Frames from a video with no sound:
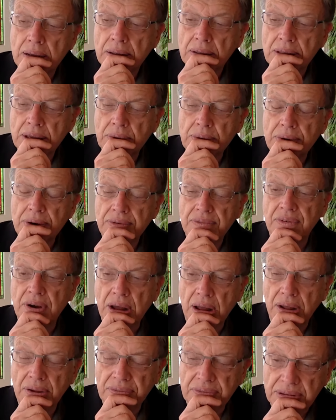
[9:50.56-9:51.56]
They were
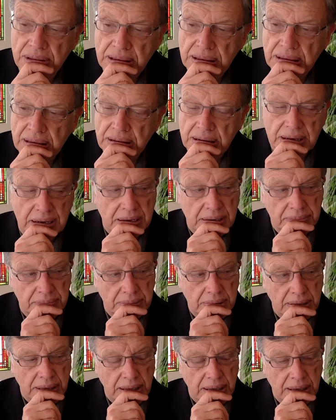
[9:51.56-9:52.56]
involved in
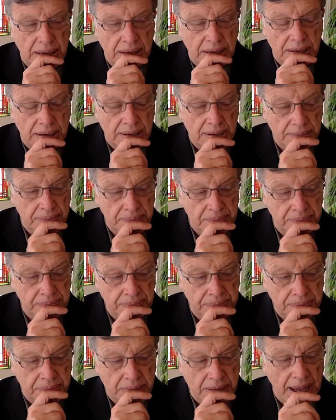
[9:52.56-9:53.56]

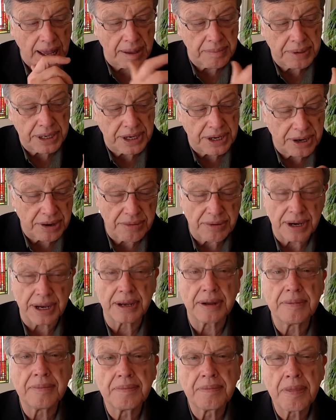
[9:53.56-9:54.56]
commandeering
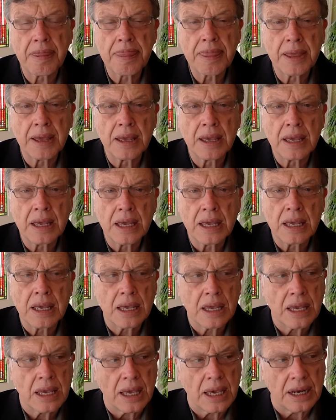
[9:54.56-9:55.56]

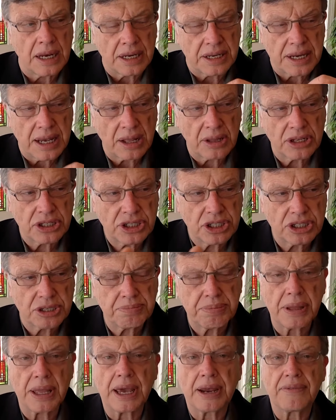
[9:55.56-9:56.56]
an intelligence
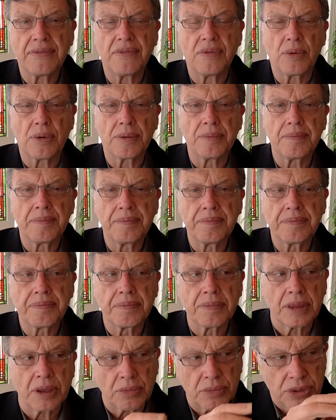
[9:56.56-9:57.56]
platform
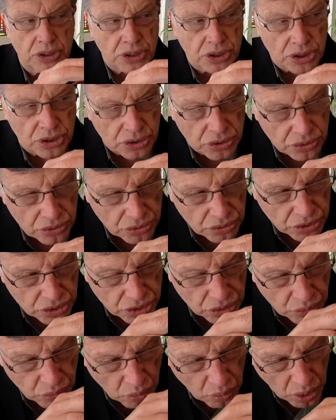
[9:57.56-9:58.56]
that was
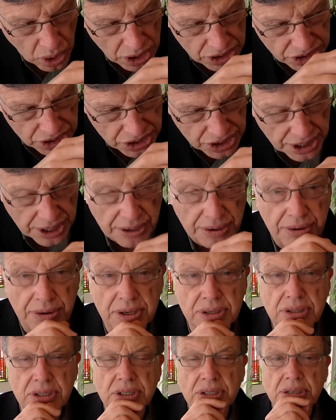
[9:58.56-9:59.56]
used to watch
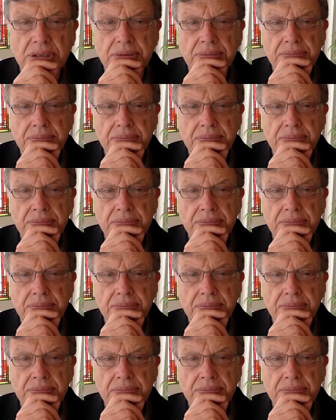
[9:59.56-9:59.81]
terrorists